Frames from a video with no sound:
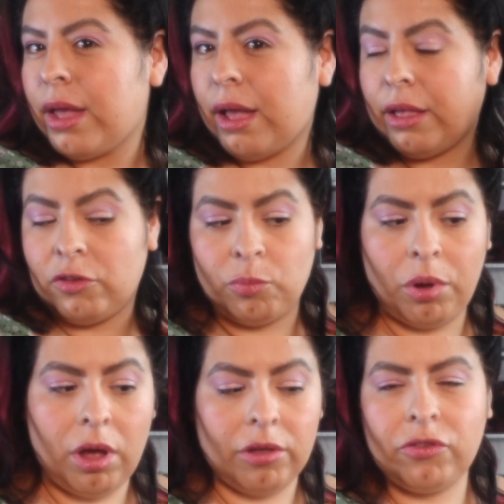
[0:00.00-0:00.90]
as
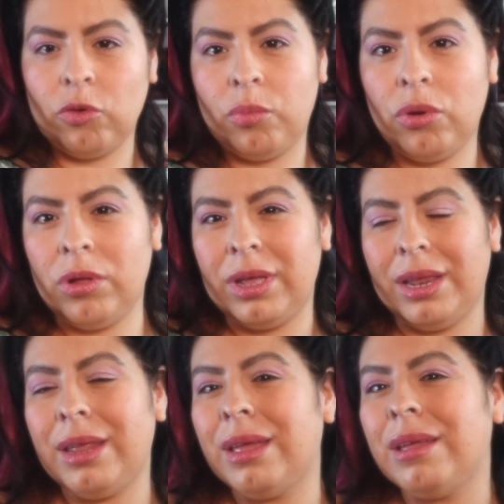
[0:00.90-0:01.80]
possible.
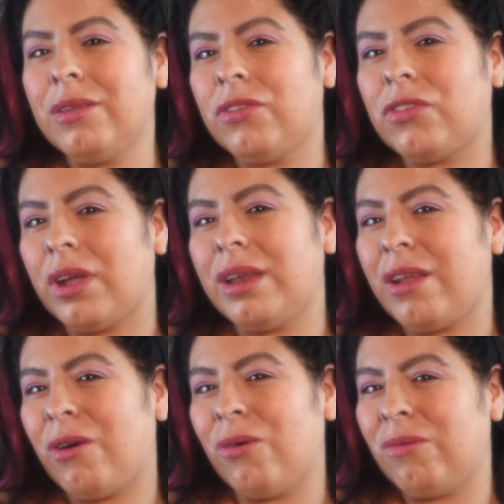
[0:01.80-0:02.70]
It is, I
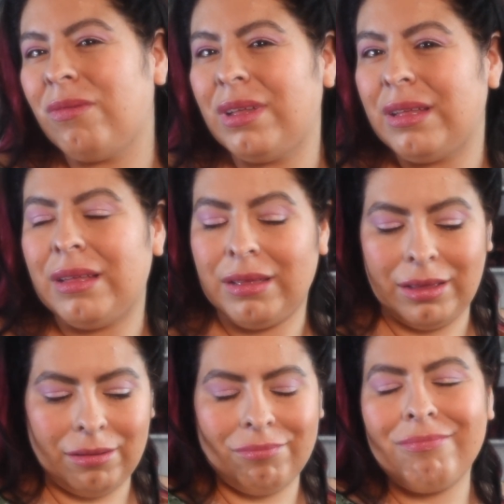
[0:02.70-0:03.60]
know,
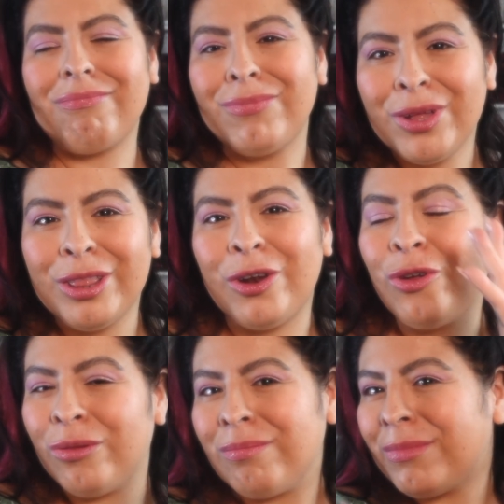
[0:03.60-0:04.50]
a
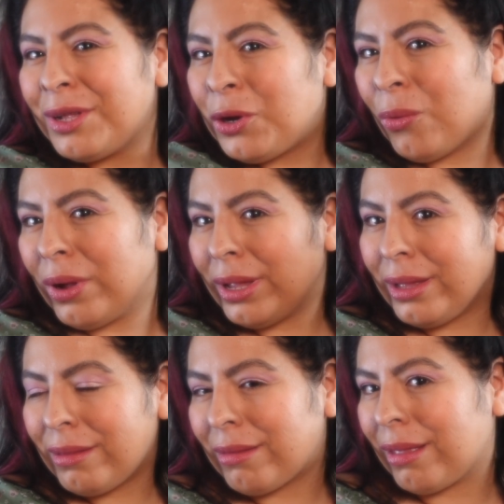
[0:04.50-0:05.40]
little
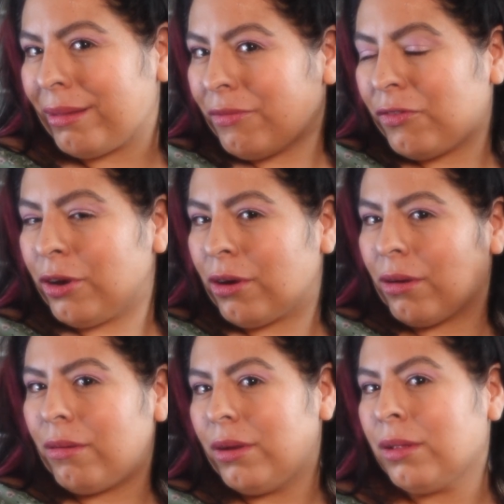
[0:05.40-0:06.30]
annoying if
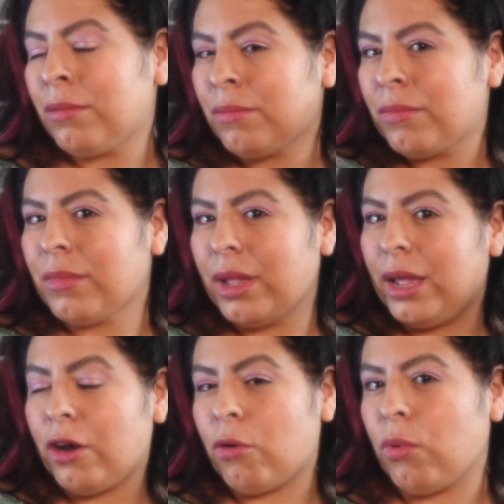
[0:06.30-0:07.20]
you're
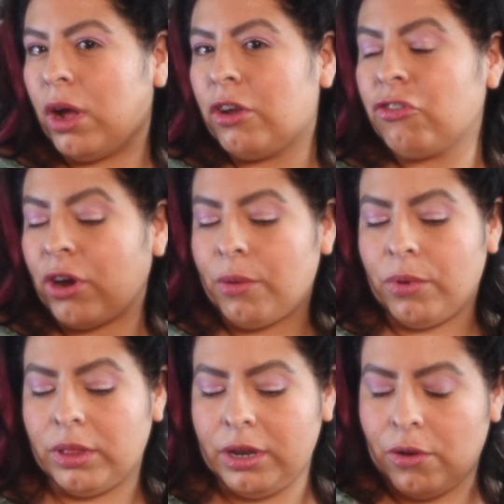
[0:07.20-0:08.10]
in a rush. I
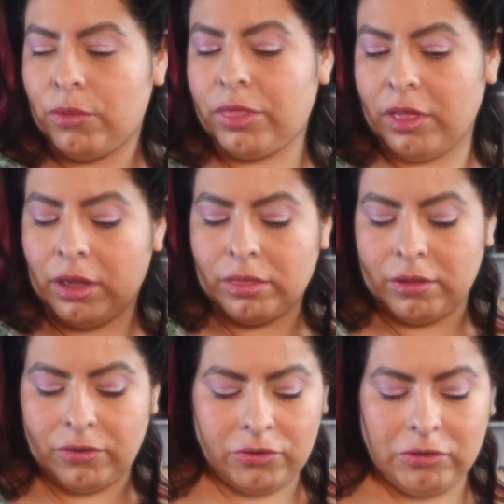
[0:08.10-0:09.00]
really don't think
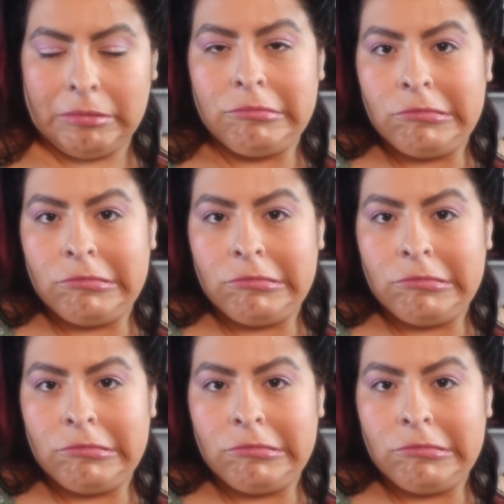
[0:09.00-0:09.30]
this